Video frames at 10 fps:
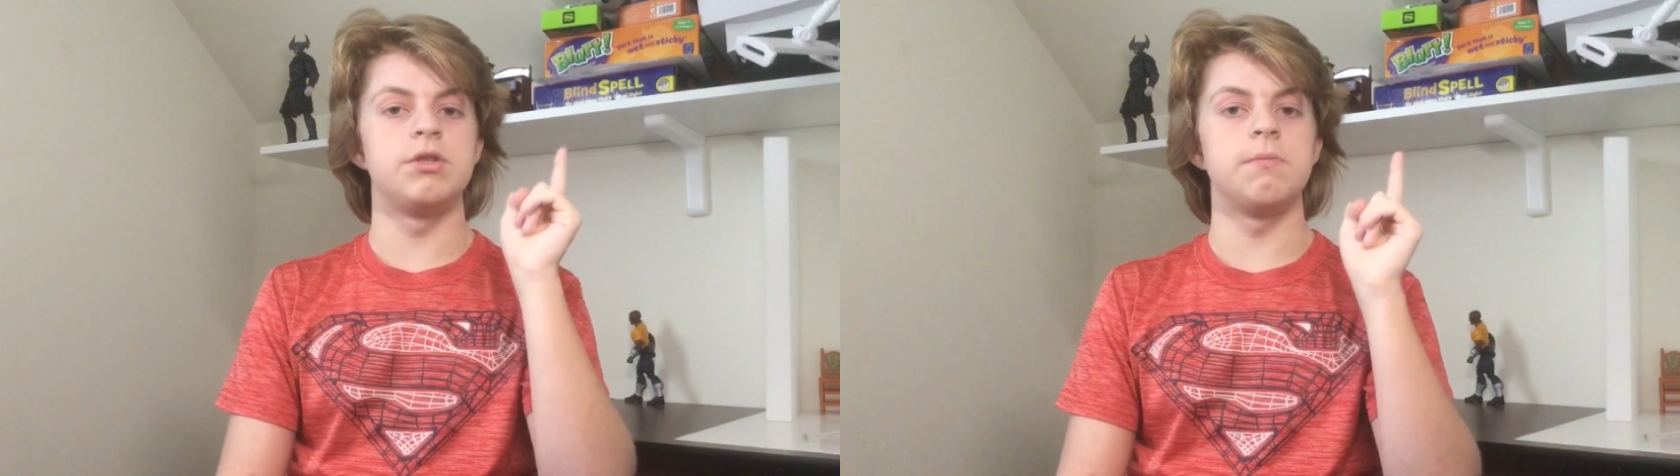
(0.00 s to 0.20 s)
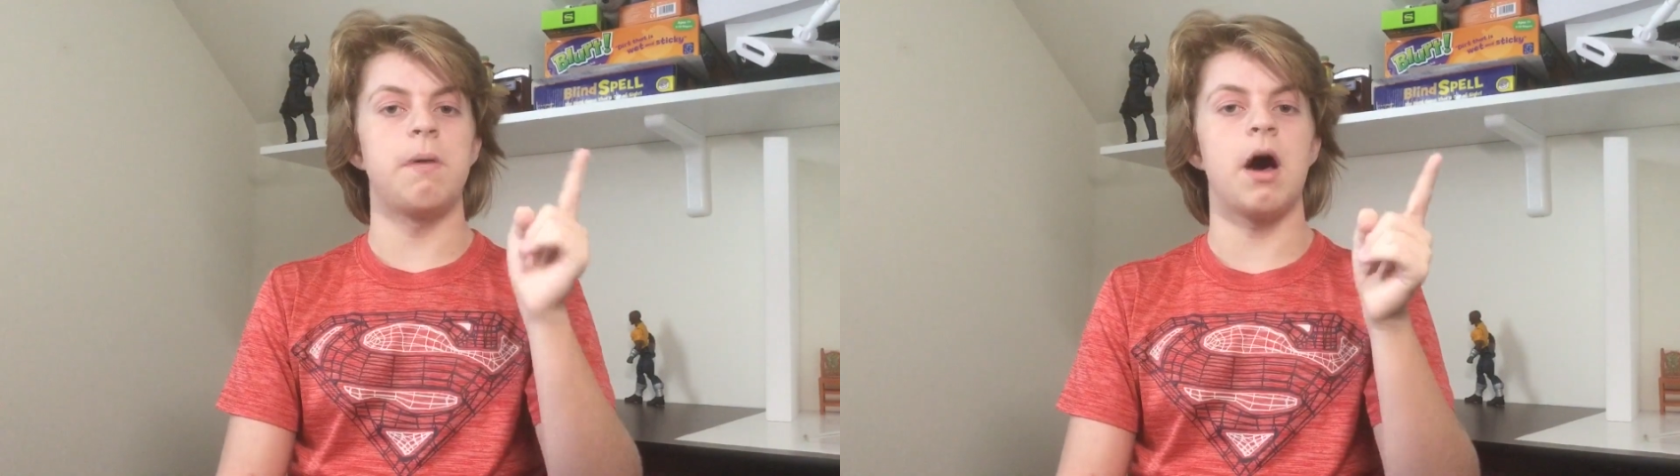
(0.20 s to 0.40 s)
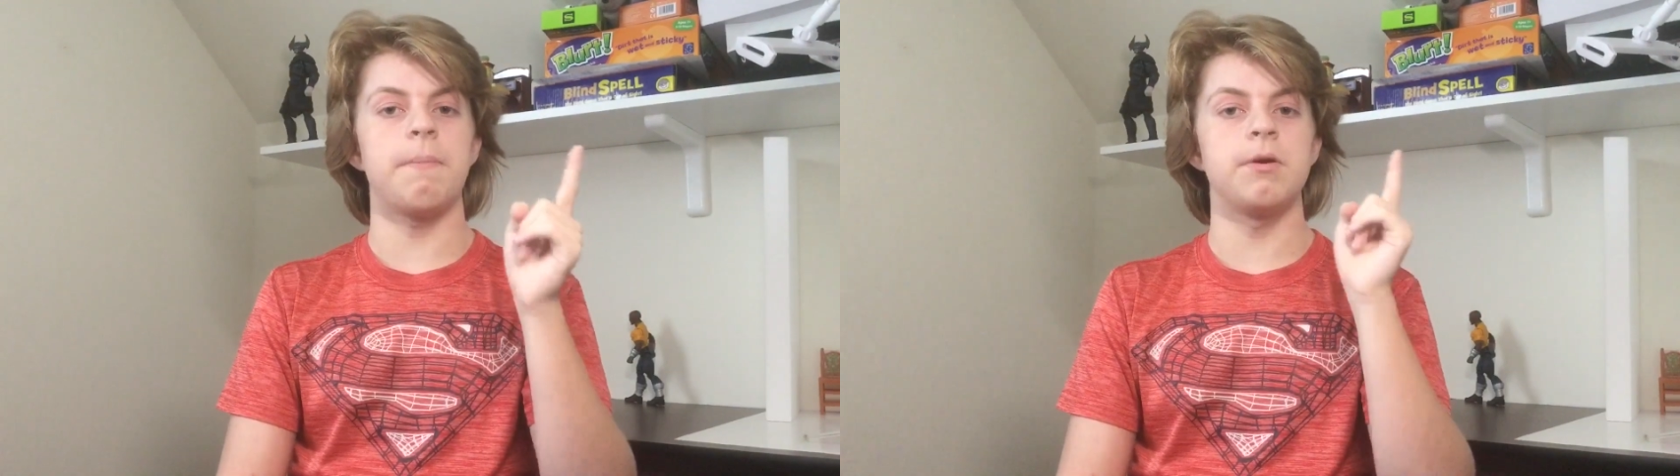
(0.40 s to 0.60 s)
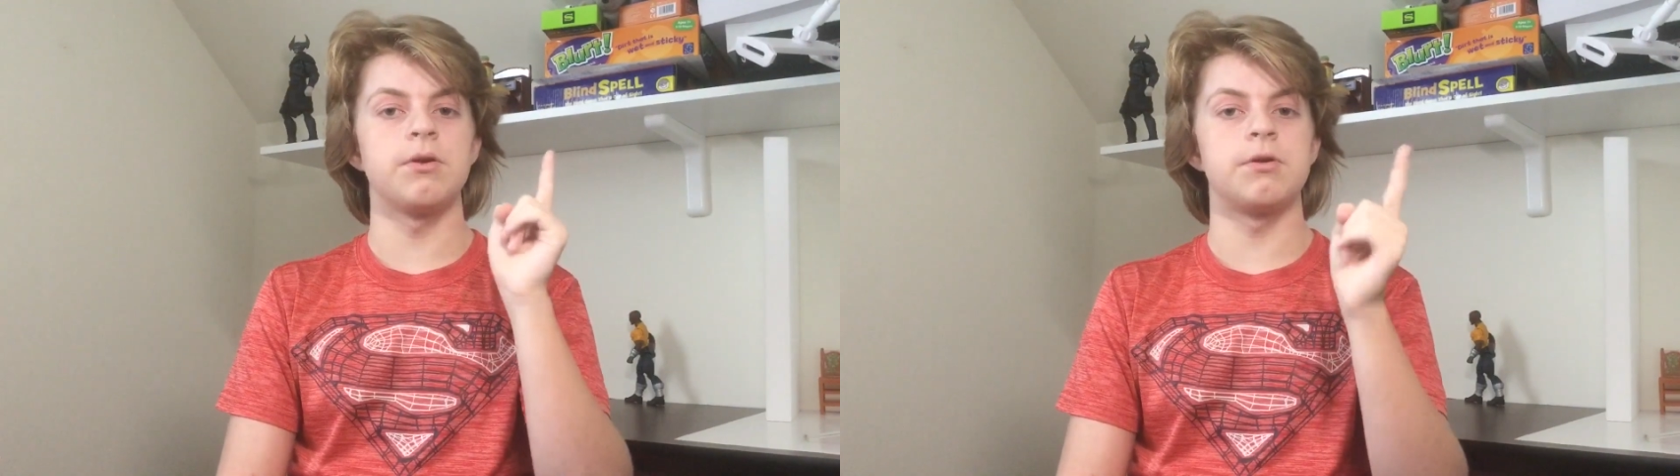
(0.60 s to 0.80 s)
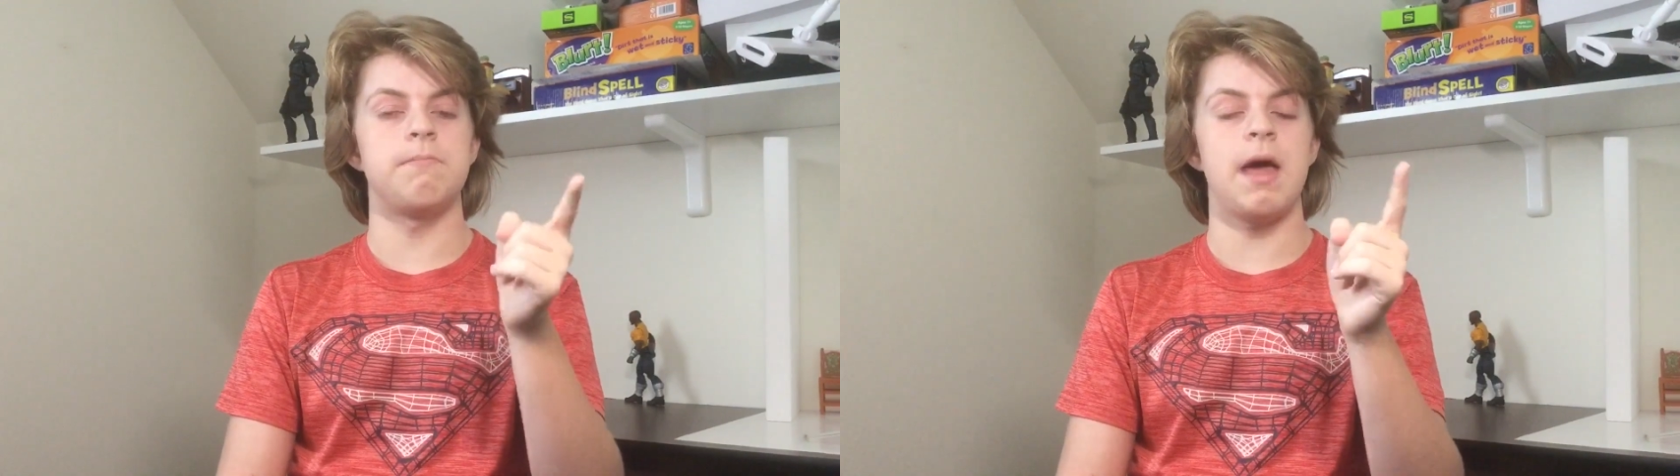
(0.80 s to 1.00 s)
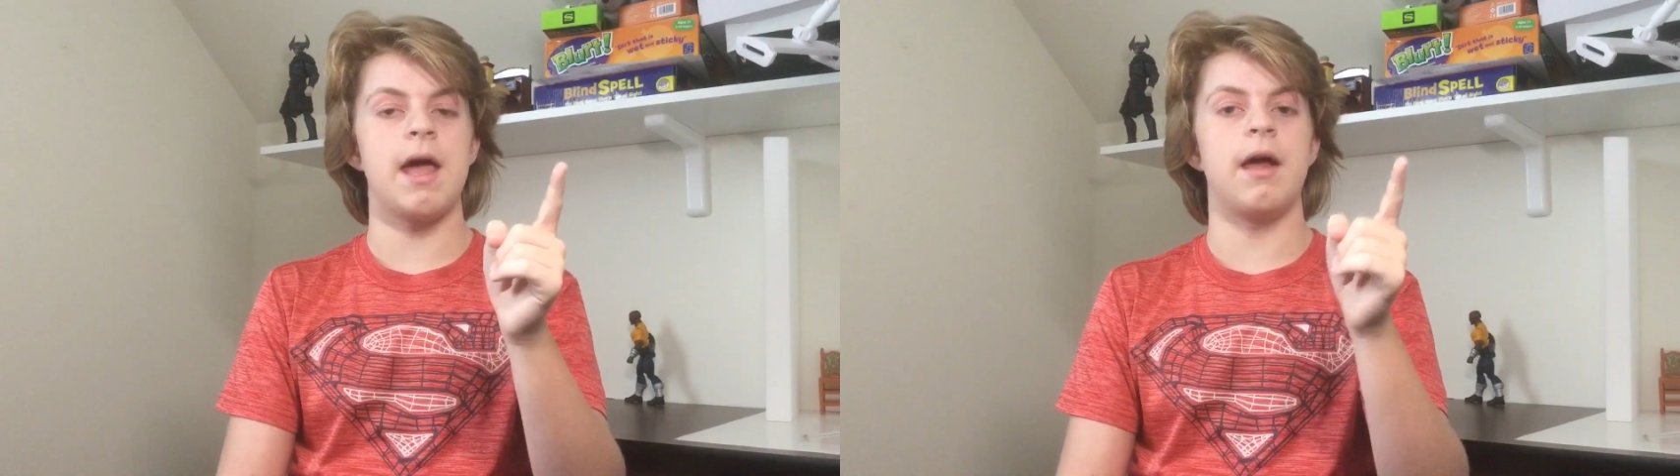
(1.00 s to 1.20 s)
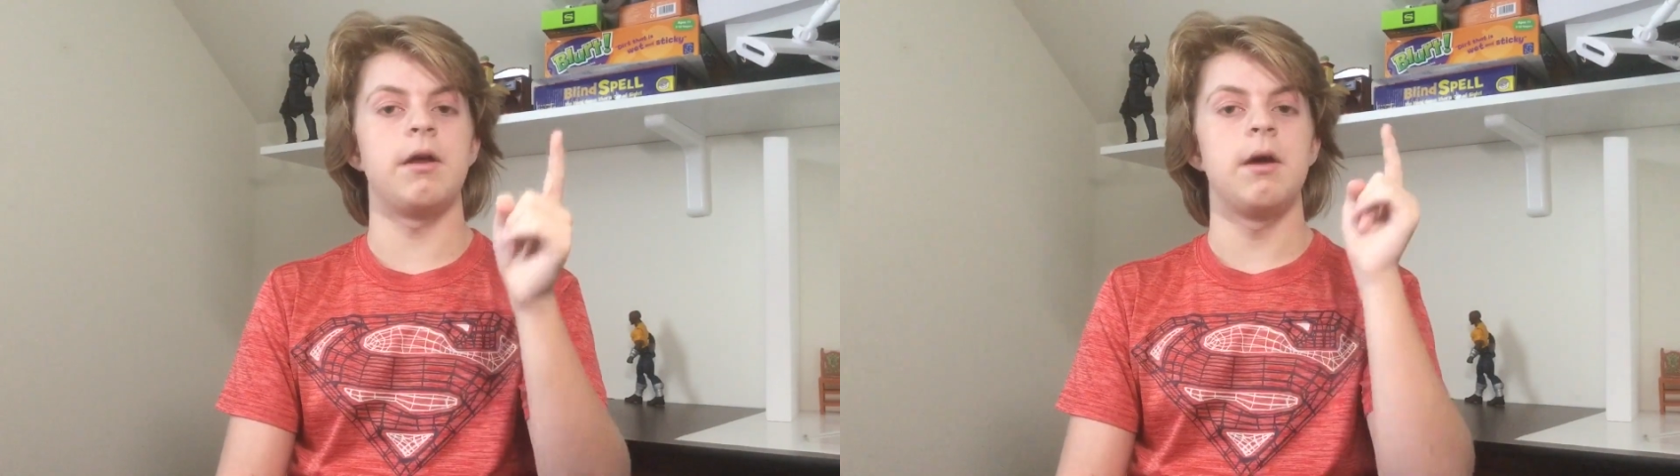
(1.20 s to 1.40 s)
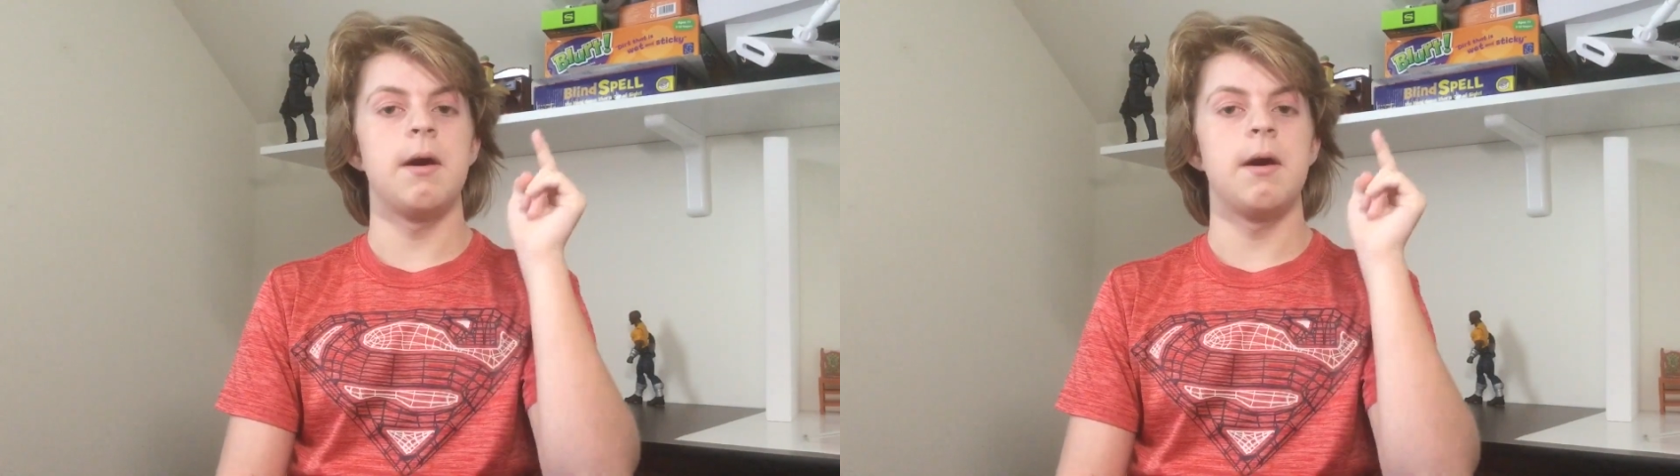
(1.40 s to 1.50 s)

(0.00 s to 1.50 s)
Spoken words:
to popular demand